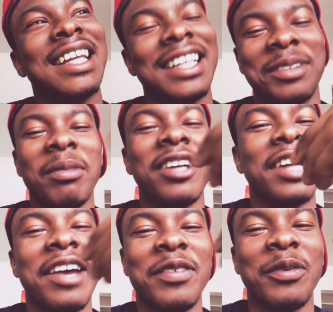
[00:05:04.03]
because mind you, I
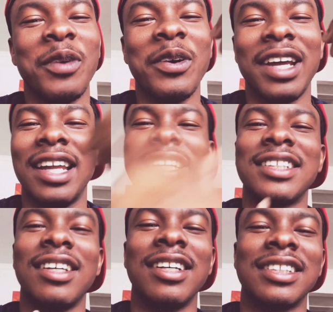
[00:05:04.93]
haven't wrote any
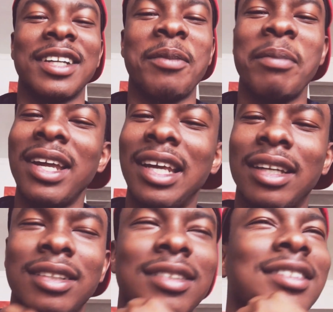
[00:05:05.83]
songs in a minute.
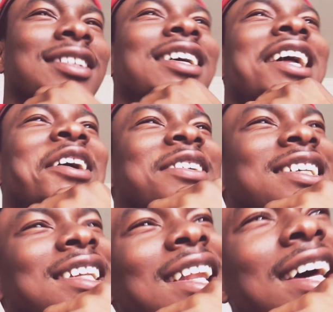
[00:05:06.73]
I was
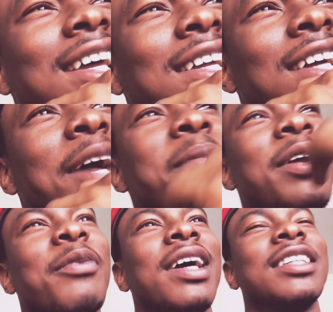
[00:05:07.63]
like, I may
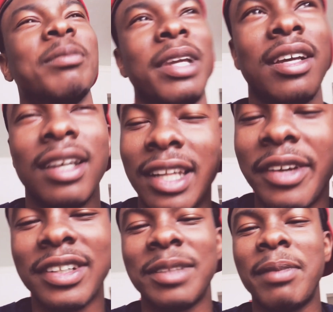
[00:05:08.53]
write some
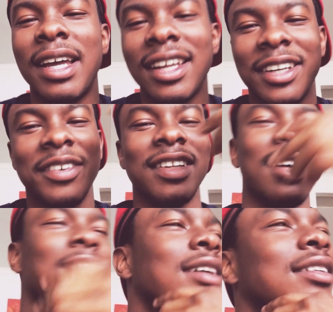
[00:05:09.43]
lyrics in my head here and there,
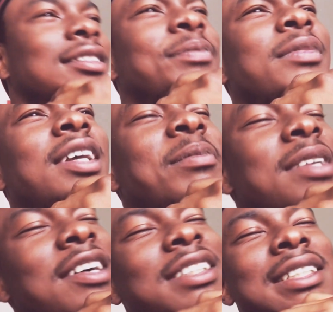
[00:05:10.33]
but I
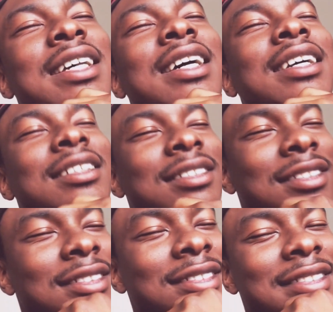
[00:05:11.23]
was like,
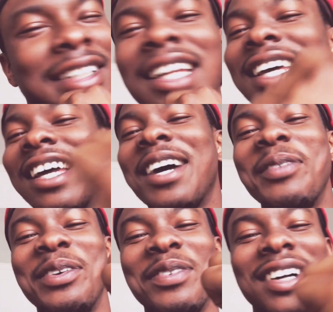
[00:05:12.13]
that nigga got
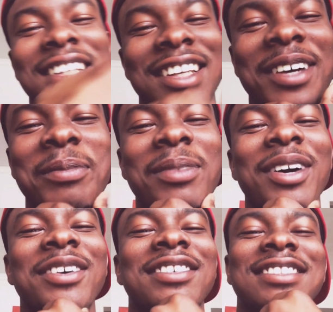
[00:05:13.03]
me fucked up,
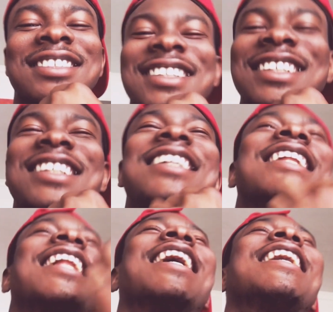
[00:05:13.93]
bro.
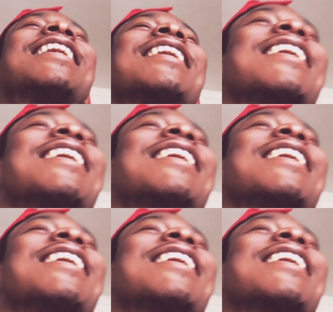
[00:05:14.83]
Like,